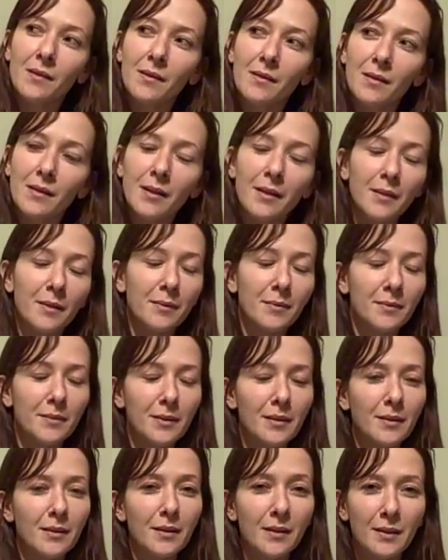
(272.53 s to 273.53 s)
yeah,
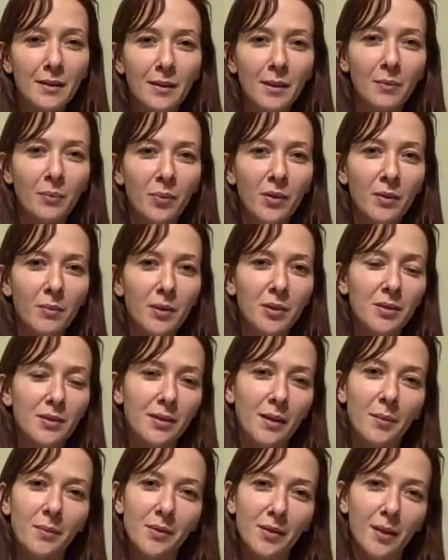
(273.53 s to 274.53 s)
that pretty much
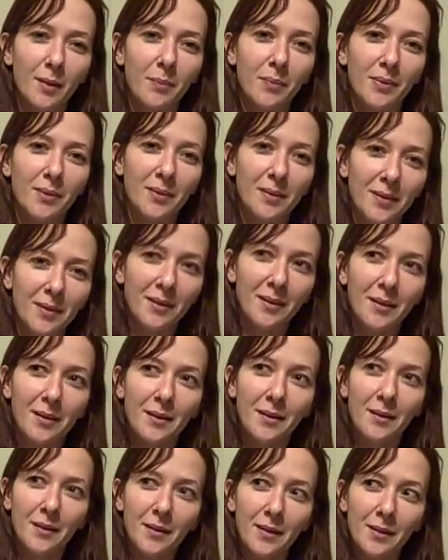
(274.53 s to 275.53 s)
sums up.
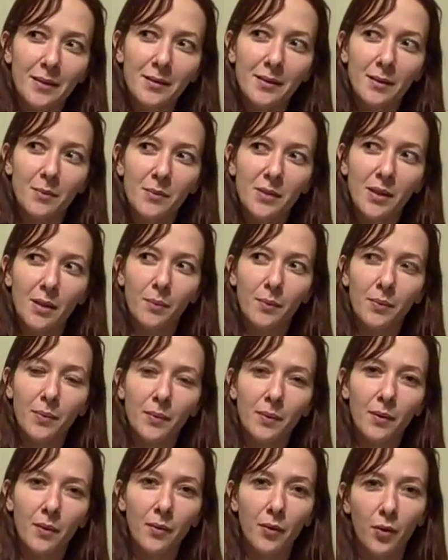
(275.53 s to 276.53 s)
That sums up
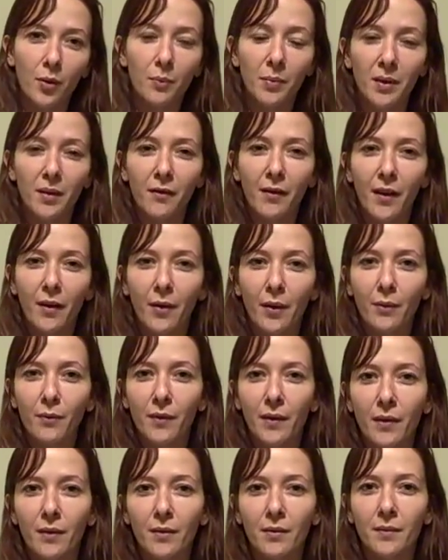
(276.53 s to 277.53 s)
a little bit of how I
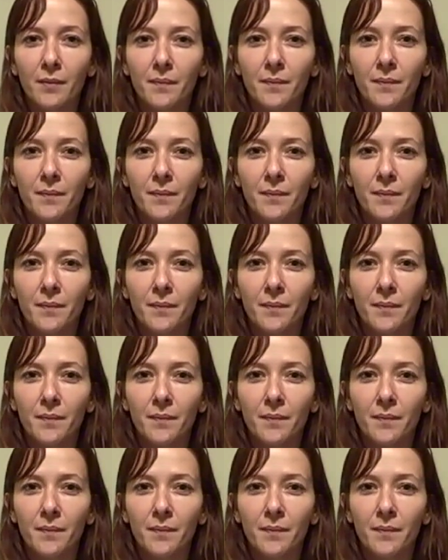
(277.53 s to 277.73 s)
feel.